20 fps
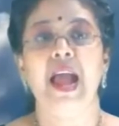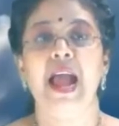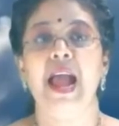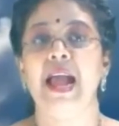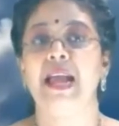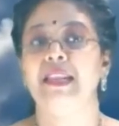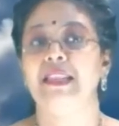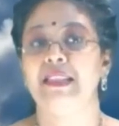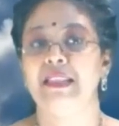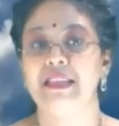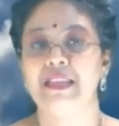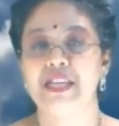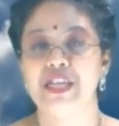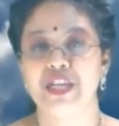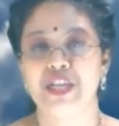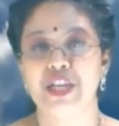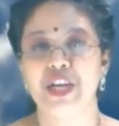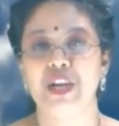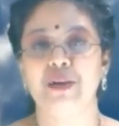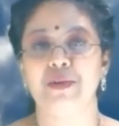and this
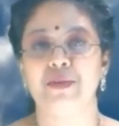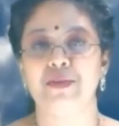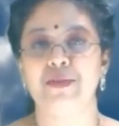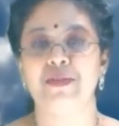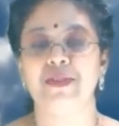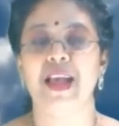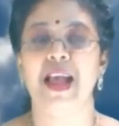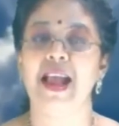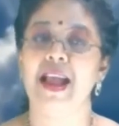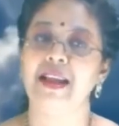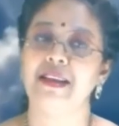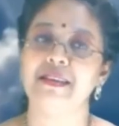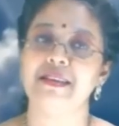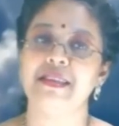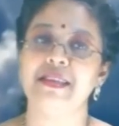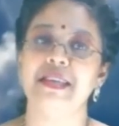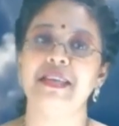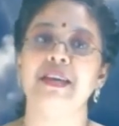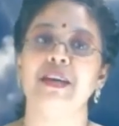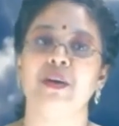shows
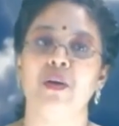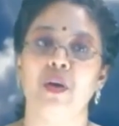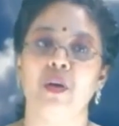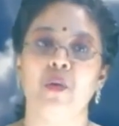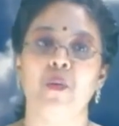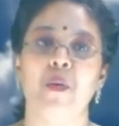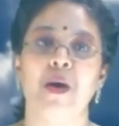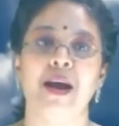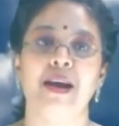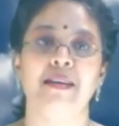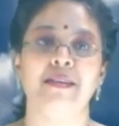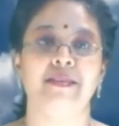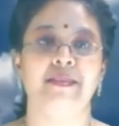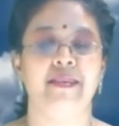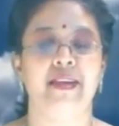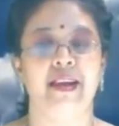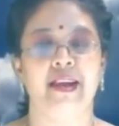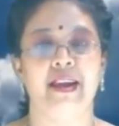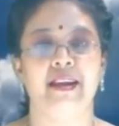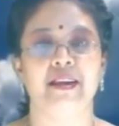anti-clockwise
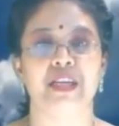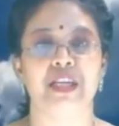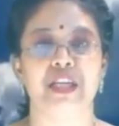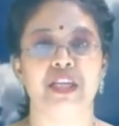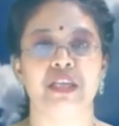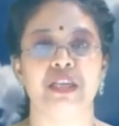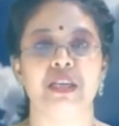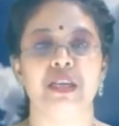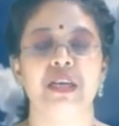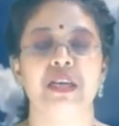direction.